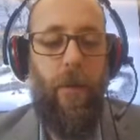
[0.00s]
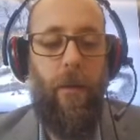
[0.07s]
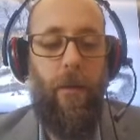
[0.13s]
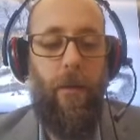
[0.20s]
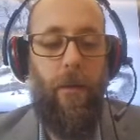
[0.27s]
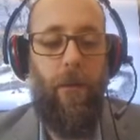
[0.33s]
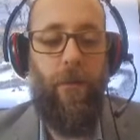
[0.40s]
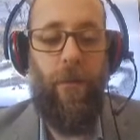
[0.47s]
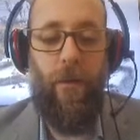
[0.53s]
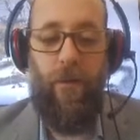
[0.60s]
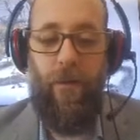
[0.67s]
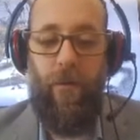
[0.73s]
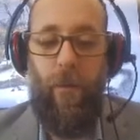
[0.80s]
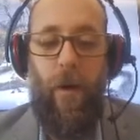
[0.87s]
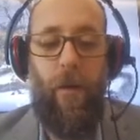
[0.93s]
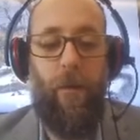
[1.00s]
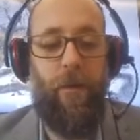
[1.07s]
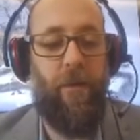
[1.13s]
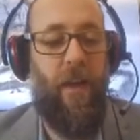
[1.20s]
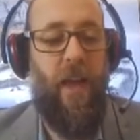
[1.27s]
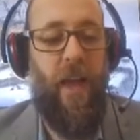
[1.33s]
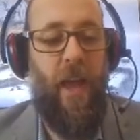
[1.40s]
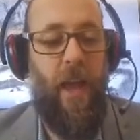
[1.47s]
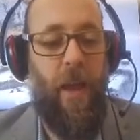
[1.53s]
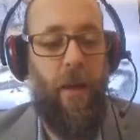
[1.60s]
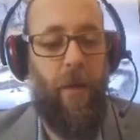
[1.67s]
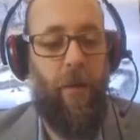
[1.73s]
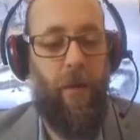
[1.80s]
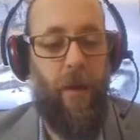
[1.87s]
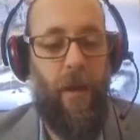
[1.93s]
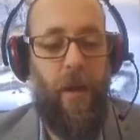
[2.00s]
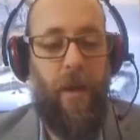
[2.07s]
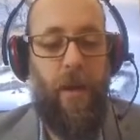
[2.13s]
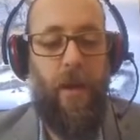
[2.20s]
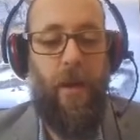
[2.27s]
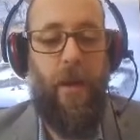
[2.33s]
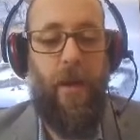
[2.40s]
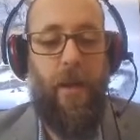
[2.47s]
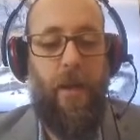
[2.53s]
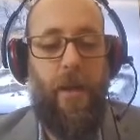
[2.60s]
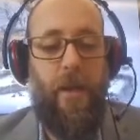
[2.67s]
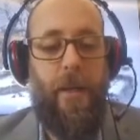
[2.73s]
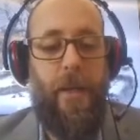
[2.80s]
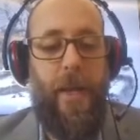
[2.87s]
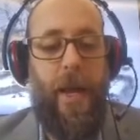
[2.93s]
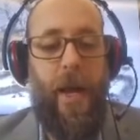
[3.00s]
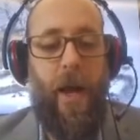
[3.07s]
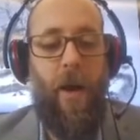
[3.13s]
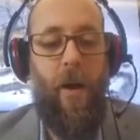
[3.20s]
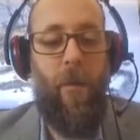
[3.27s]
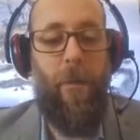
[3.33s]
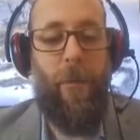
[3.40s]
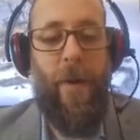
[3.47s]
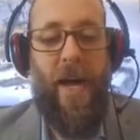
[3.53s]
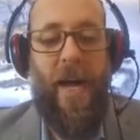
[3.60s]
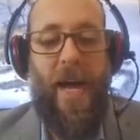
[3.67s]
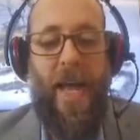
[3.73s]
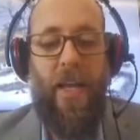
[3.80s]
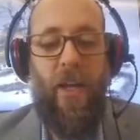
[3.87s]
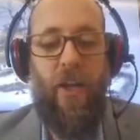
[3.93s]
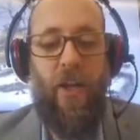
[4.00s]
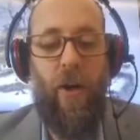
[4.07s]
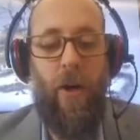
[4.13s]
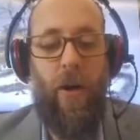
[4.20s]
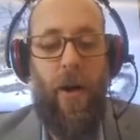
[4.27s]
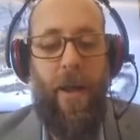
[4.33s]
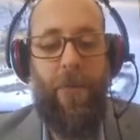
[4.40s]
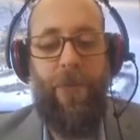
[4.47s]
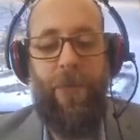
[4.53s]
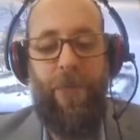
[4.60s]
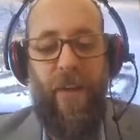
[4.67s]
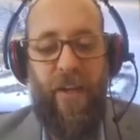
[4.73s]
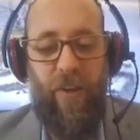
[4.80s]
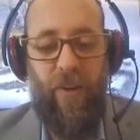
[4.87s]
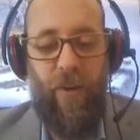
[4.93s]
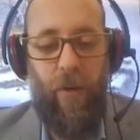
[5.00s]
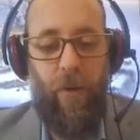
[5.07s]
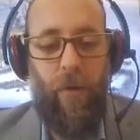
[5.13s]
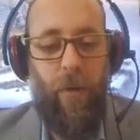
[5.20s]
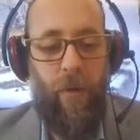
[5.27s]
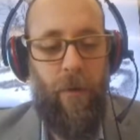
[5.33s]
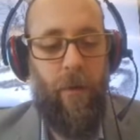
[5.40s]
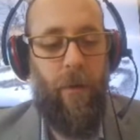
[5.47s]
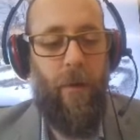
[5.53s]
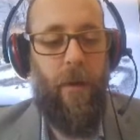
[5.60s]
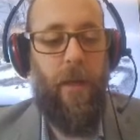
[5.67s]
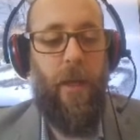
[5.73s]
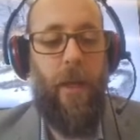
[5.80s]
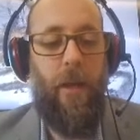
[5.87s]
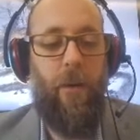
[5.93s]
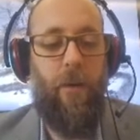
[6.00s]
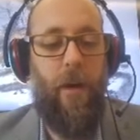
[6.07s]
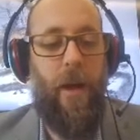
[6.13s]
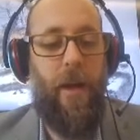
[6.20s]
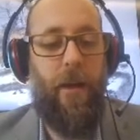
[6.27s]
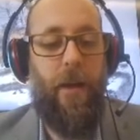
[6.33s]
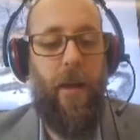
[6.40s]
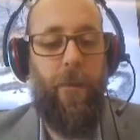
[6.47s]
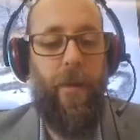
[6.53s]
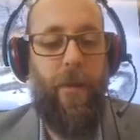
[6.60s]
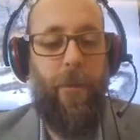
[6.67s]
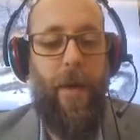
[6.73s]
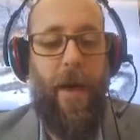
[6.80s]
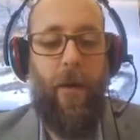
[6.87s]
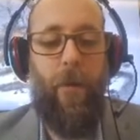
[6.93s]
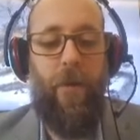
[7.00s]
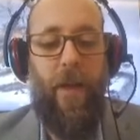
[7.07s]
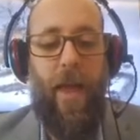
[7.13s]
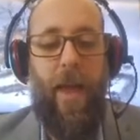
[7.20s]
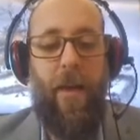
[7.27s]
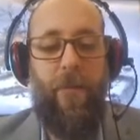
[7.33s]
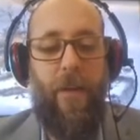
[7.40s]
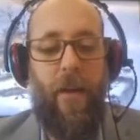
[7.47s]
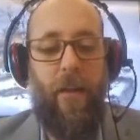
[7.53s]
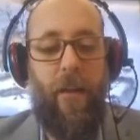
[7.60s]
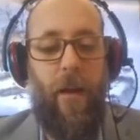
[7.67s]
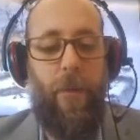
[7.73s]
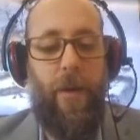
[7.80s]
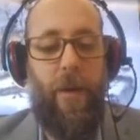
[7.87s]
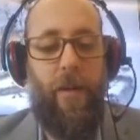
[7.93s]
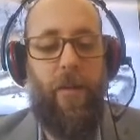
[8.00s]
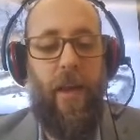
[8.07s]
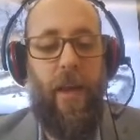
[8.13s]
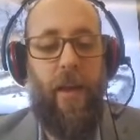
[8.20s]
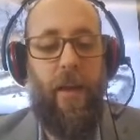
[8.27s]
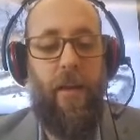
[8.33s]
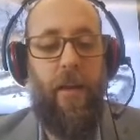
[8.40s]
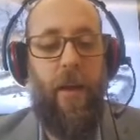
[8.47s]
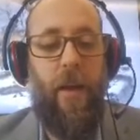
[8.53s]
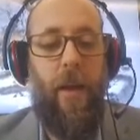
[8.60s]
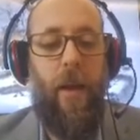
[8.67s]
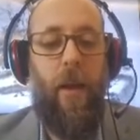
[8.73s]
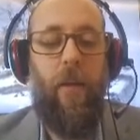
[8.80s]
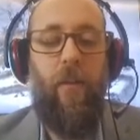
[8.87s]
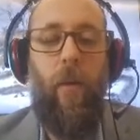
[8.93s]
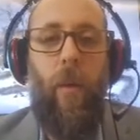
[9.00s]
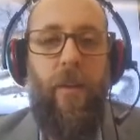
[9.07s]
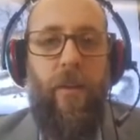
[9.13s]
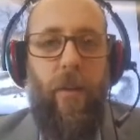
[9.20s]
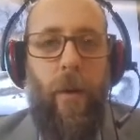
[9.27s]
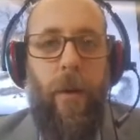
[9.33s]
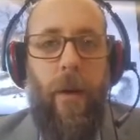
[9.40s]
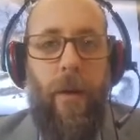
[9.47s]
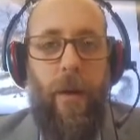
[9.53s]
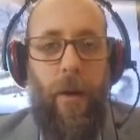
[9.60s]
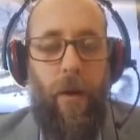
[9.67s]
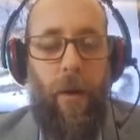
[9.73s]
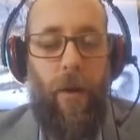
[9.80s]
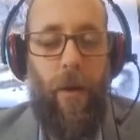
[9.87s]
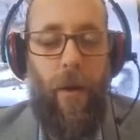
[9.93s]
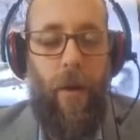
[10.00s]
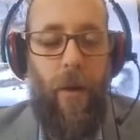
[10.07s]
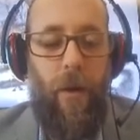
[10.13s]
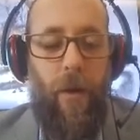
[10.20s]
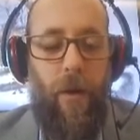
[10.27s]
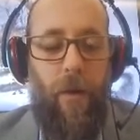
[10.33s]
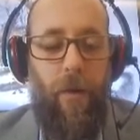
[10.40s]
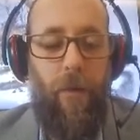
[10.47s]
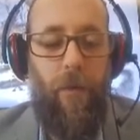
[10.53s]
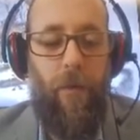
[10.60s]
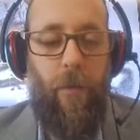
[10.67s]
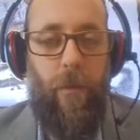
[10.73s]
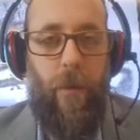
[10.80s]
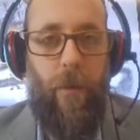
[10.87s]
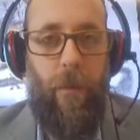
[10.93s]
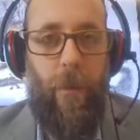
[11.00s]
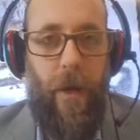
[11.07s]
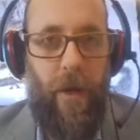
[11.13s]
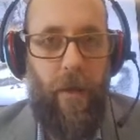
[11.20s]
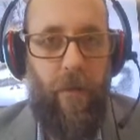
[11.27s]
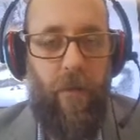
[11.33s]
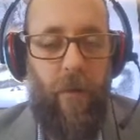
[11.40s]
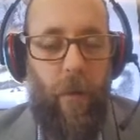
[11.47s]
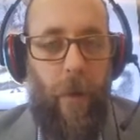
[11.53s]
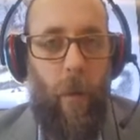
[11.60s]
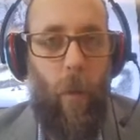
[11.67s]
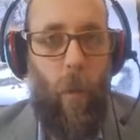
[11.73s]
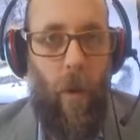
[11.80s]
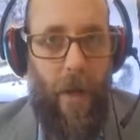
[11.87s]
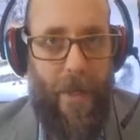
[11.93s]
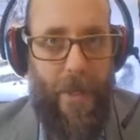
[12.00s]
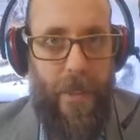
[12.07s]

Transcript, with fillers: Francois was angry now, by gar, I fix you, he cried, coming back with a heavy club in his hand. So, what's going on here? Buck is doing what?